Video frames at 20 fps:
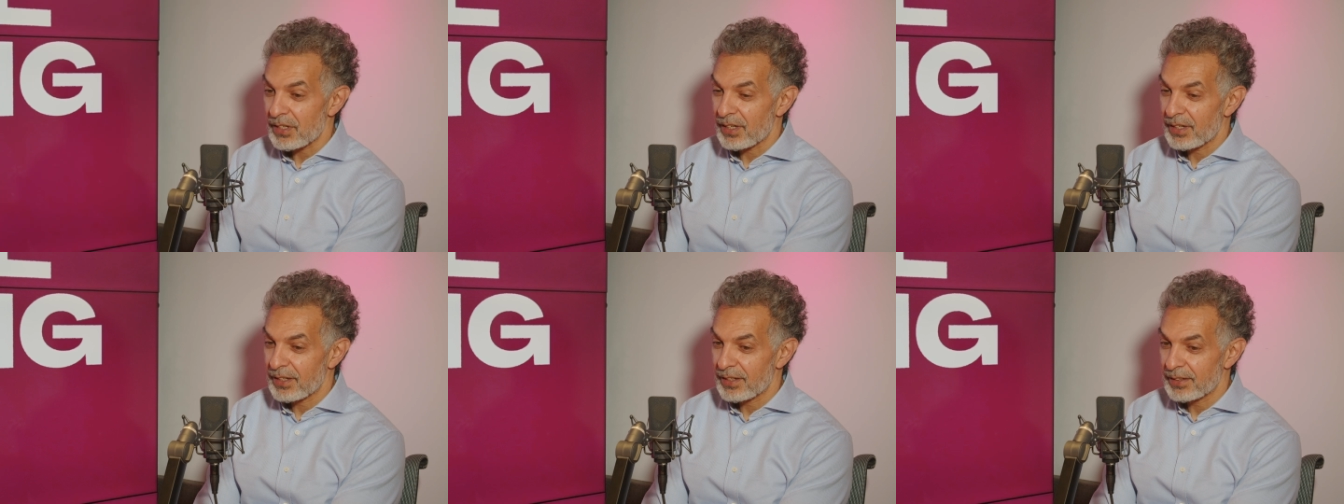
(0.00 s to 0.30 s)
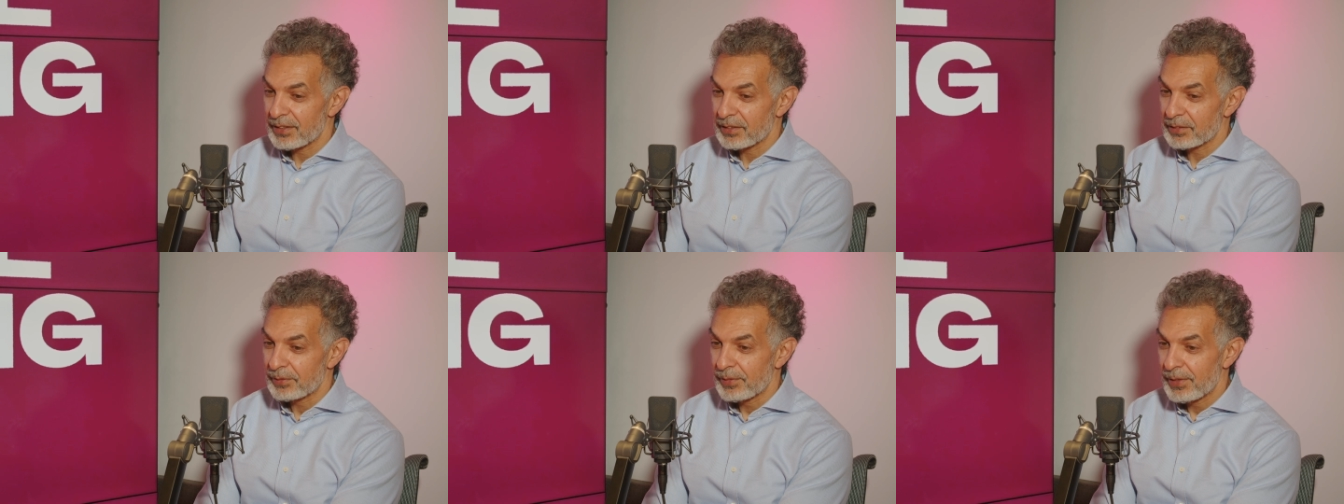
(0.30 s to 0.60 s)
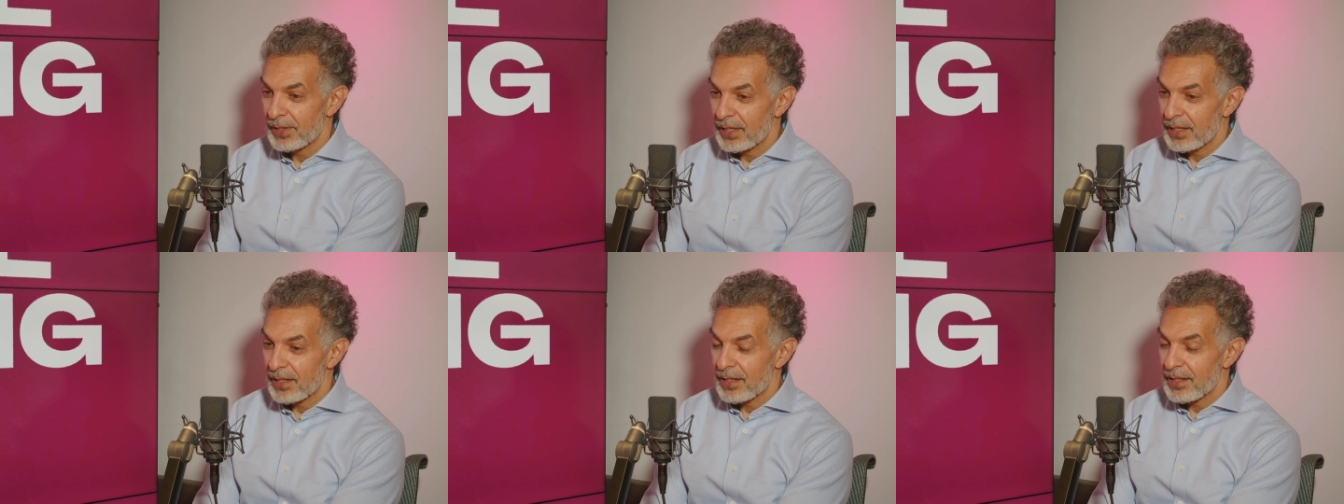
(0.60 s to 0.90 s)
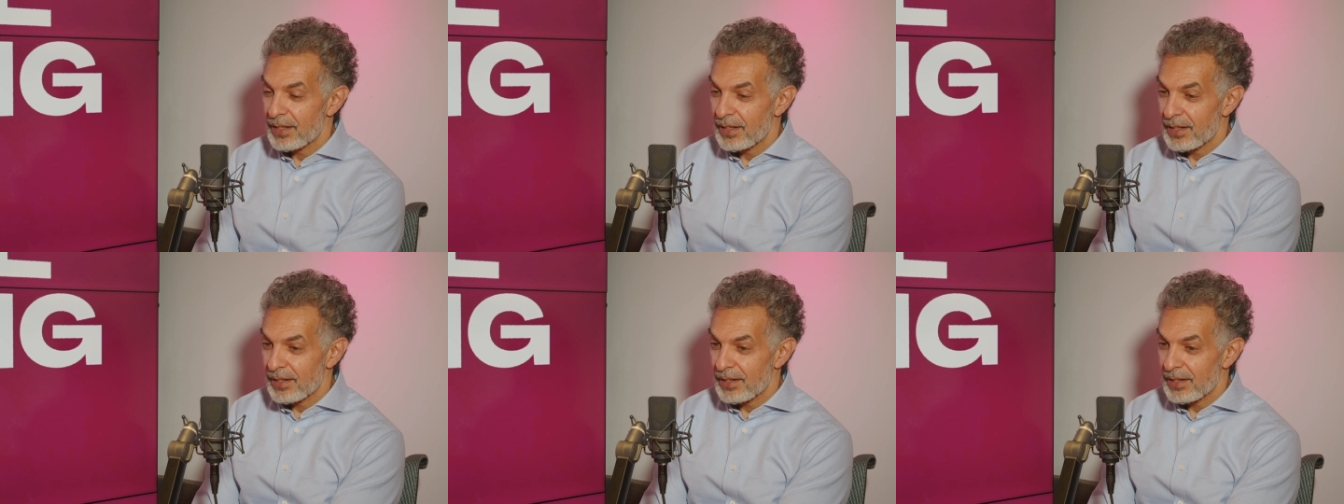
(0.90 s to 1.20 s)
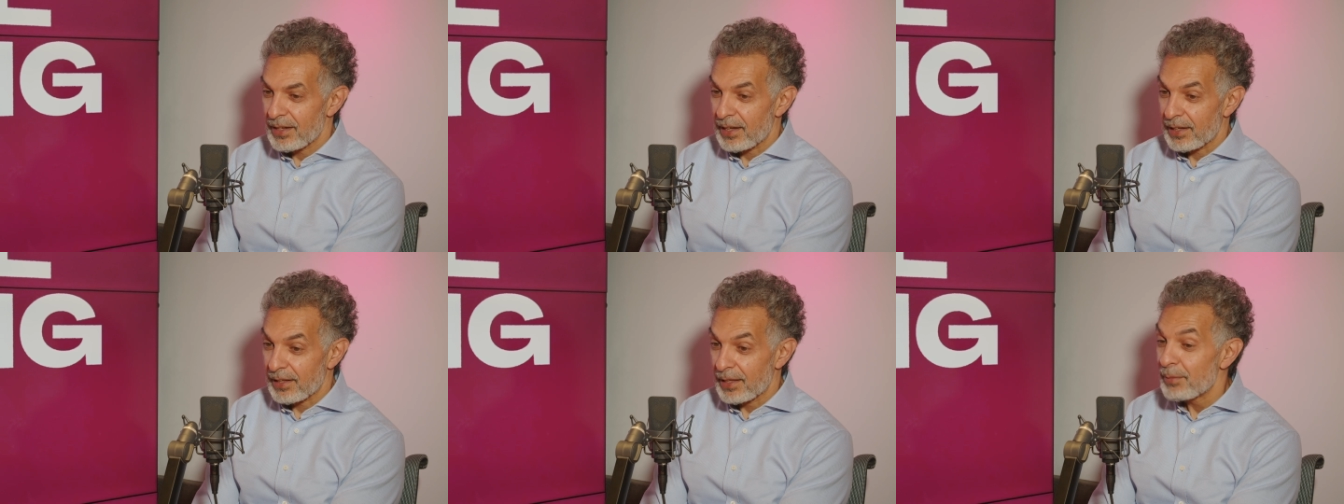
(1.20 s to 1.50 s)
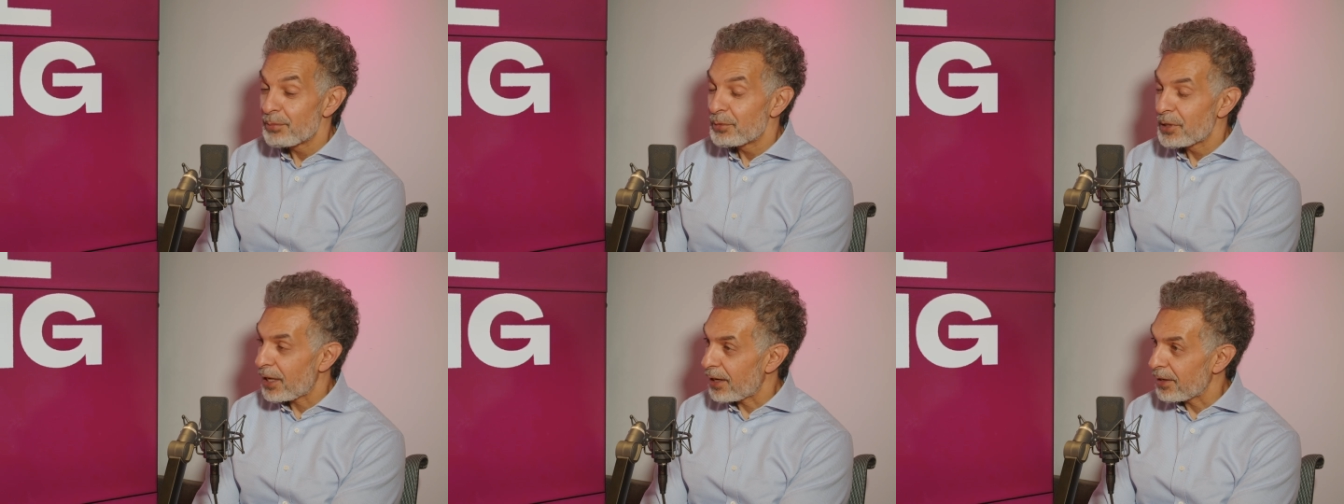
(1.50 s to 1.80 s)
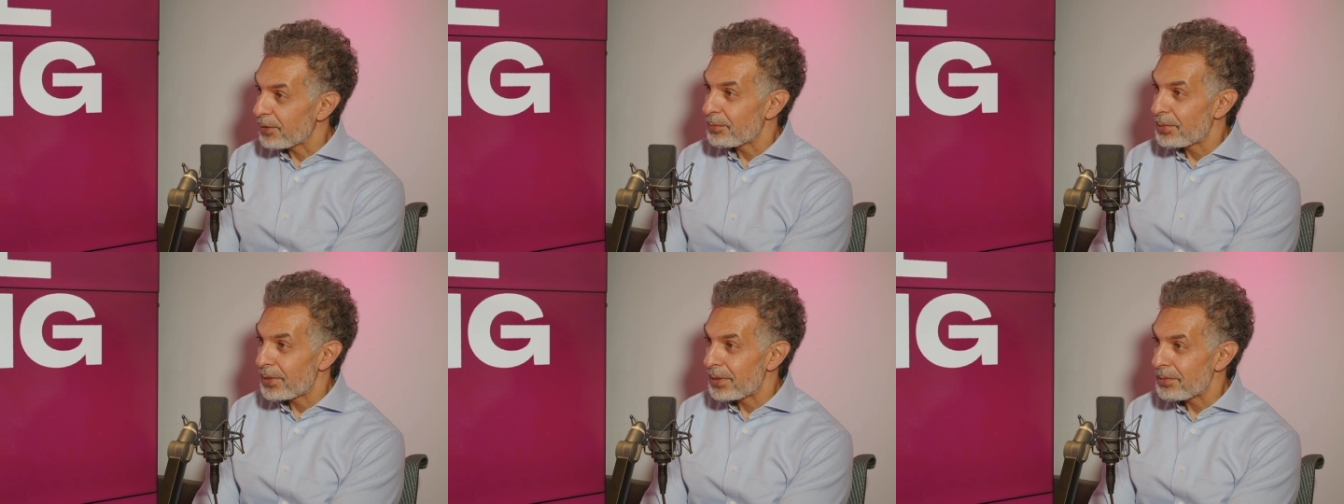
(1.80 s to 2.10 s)
I keep
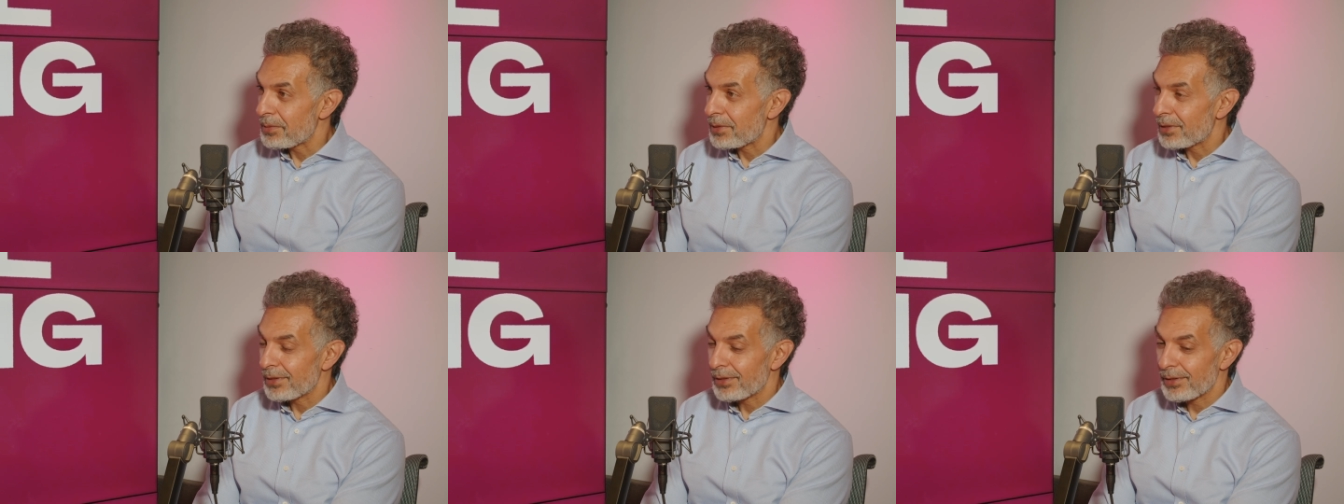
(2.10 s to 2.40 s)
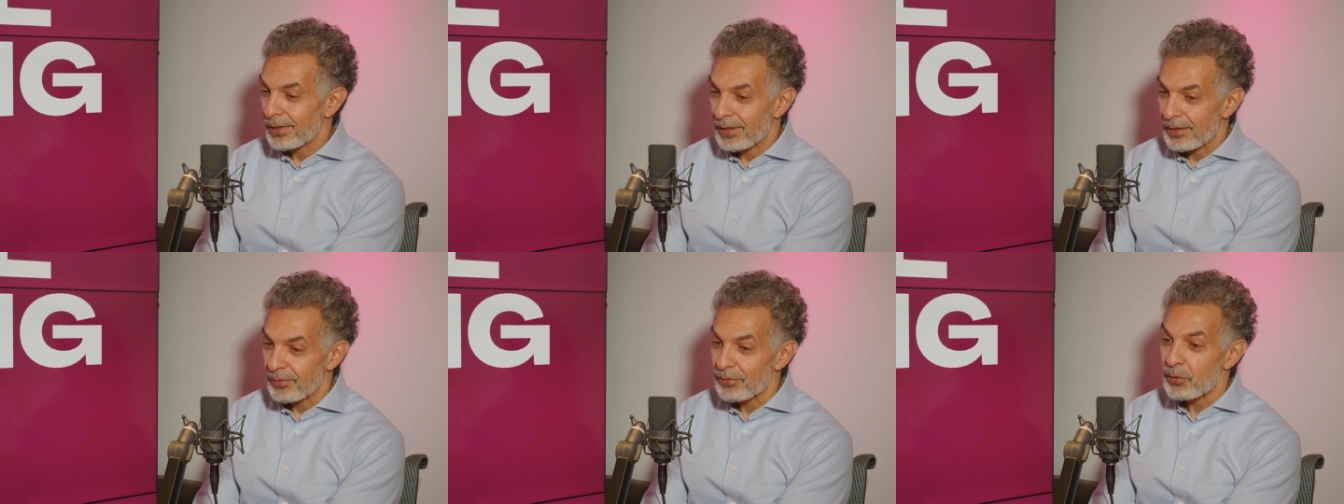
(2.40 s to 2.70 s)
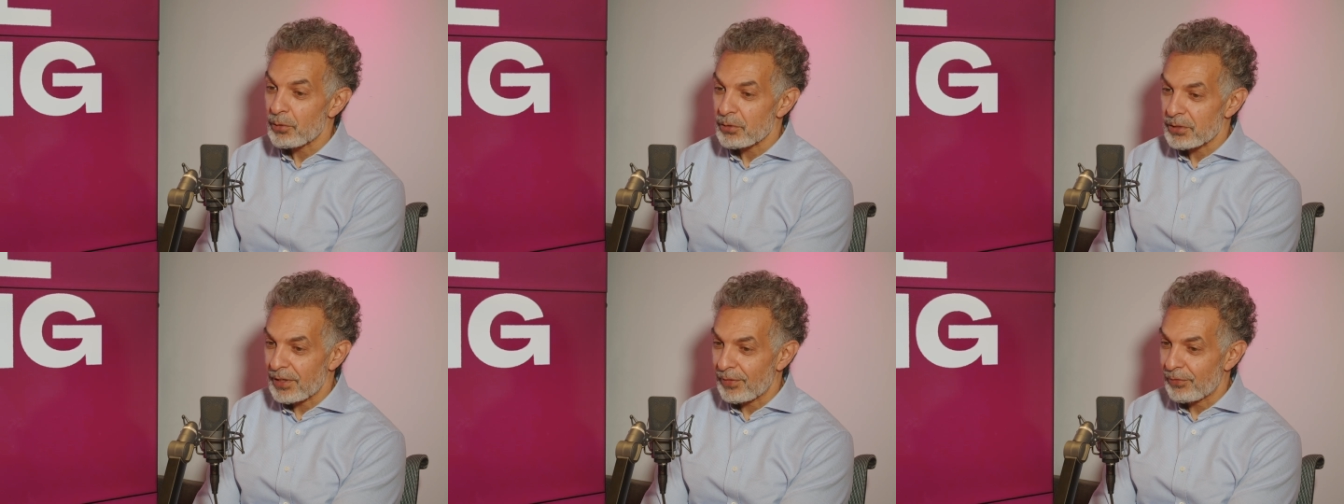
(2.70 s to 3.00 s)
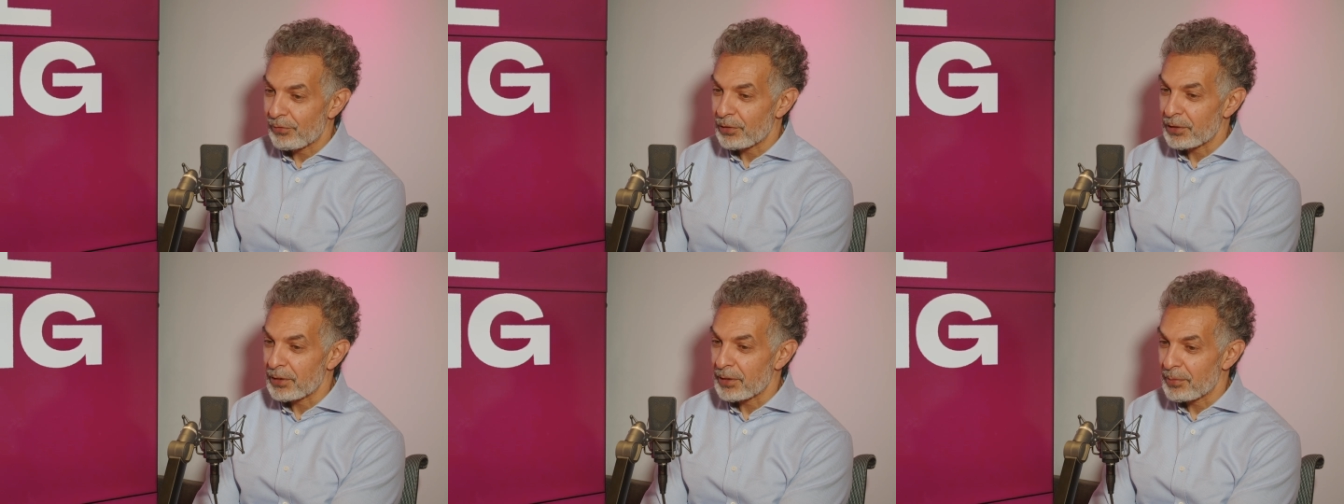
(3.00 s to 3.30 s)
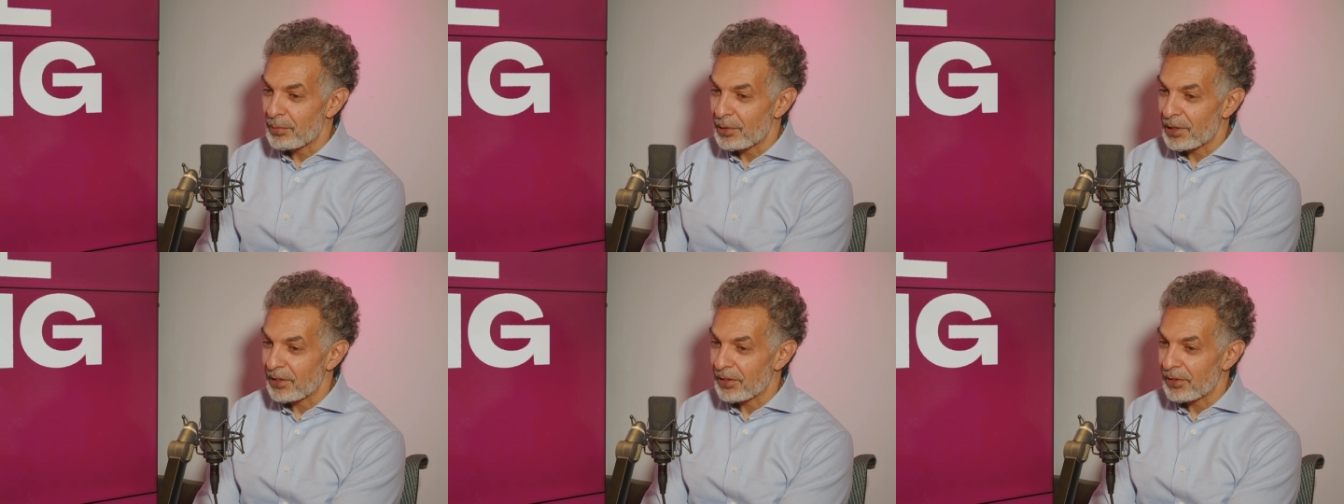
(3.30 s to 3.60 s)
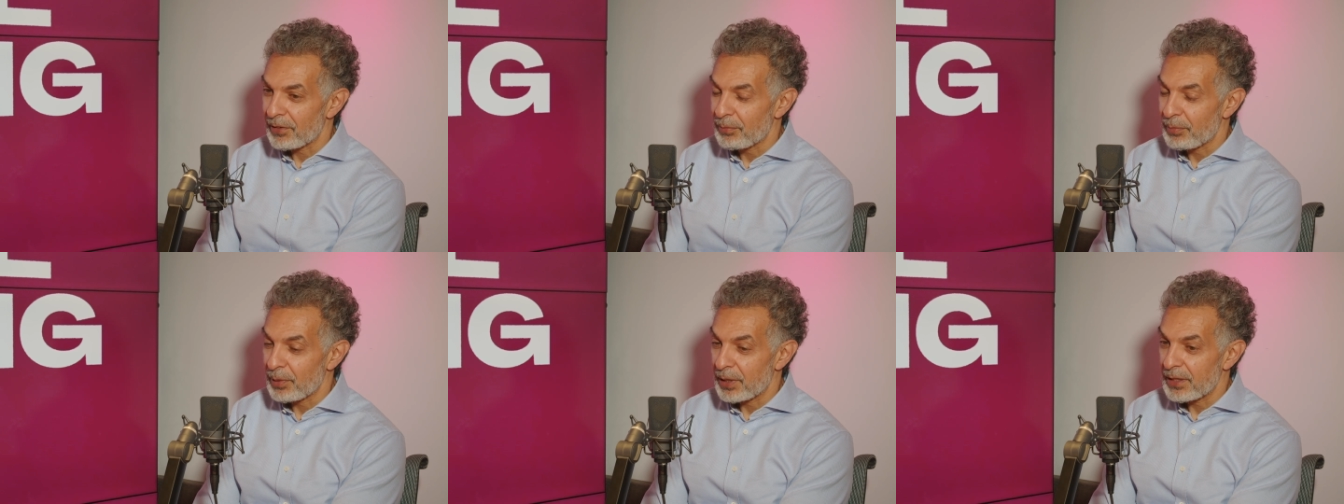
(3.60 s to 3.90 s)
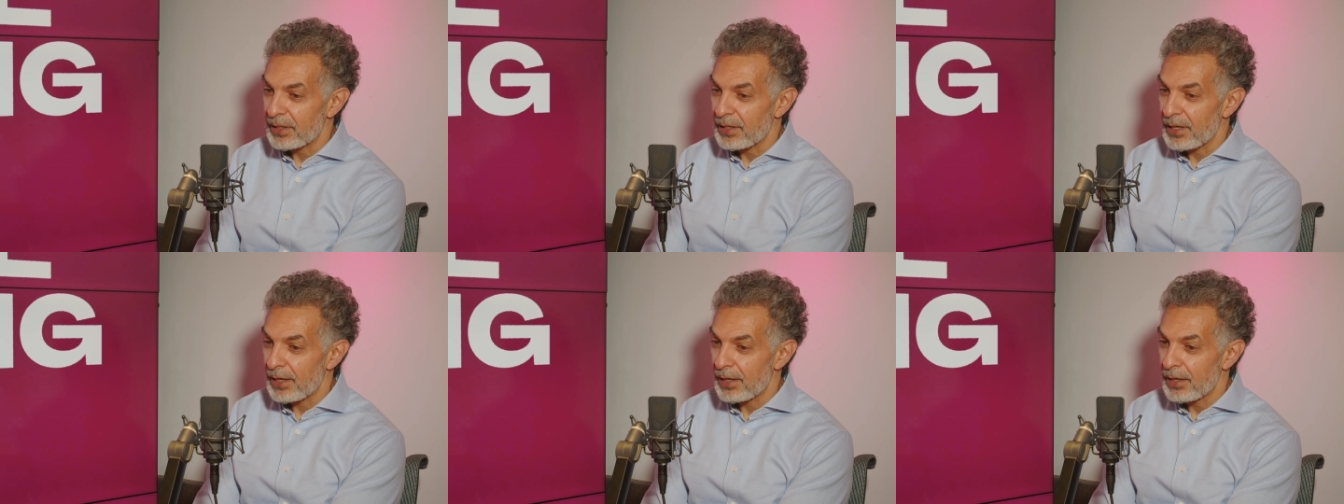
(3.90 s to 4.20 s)
telling people, and of course I've written about it,
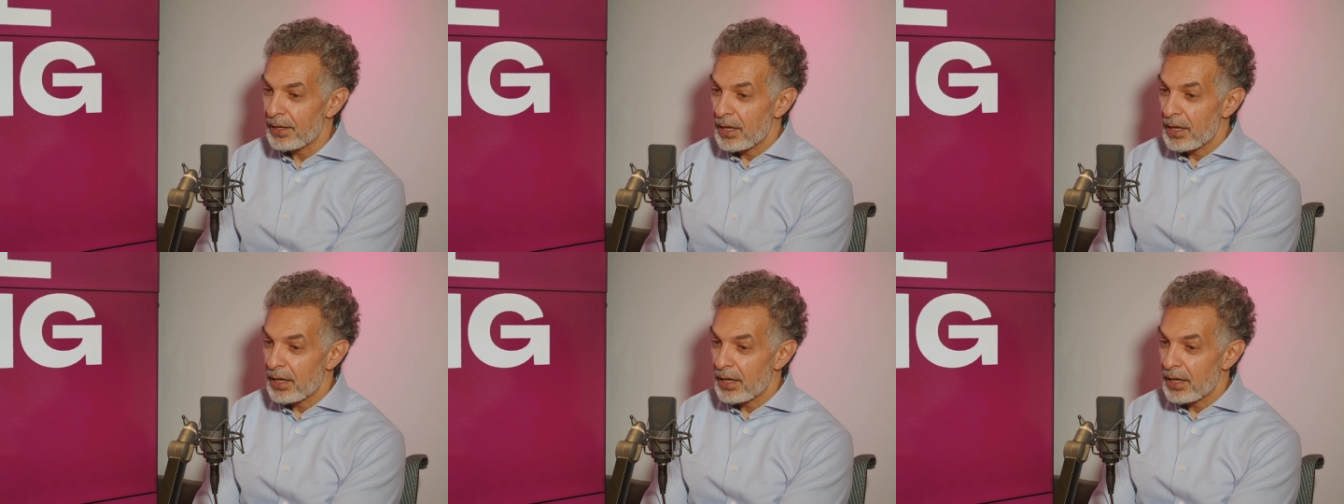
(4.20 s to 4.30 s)
but